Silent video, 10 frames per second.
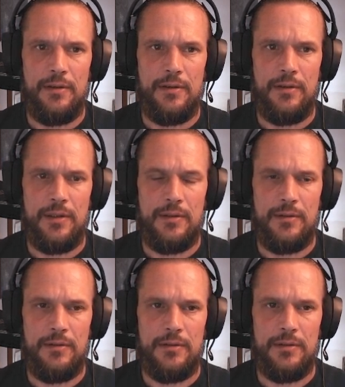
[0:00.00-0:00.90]

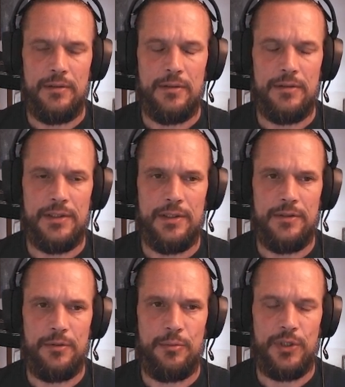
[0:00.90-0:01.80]
No, don't set it
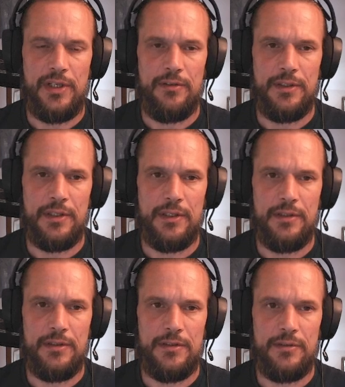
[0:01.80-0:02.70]
to private again,
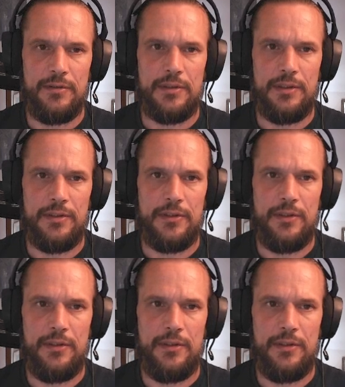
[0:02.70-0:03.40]
it's useless.